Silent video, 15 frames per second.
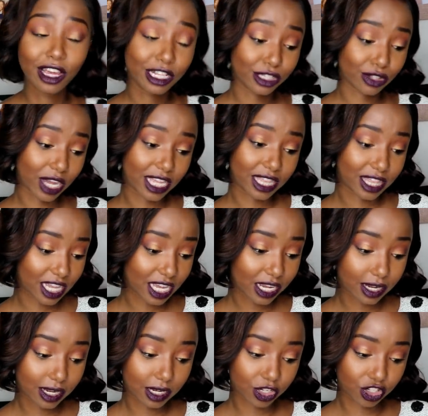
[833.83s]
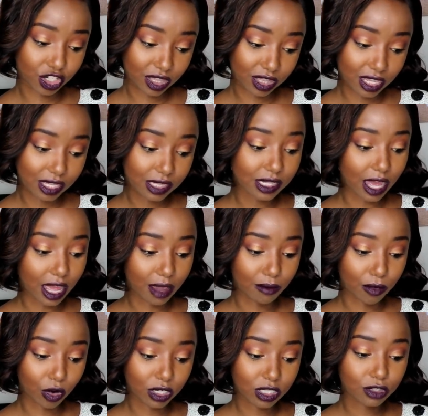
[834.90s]
So I think she thinks I am
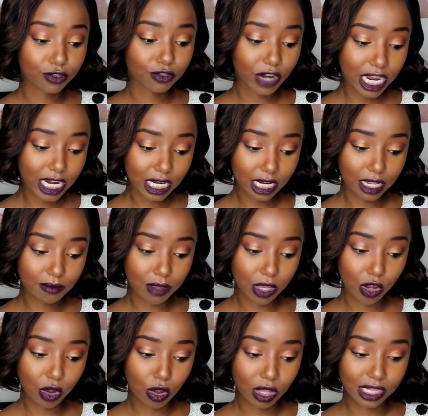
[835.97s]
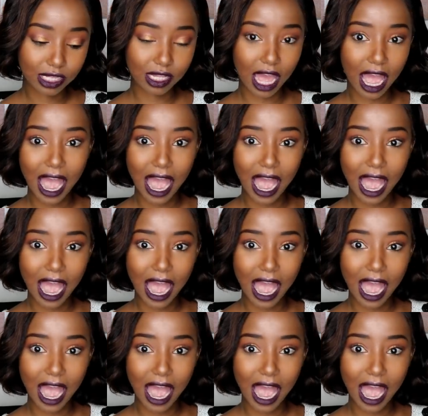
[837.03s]
not friendly because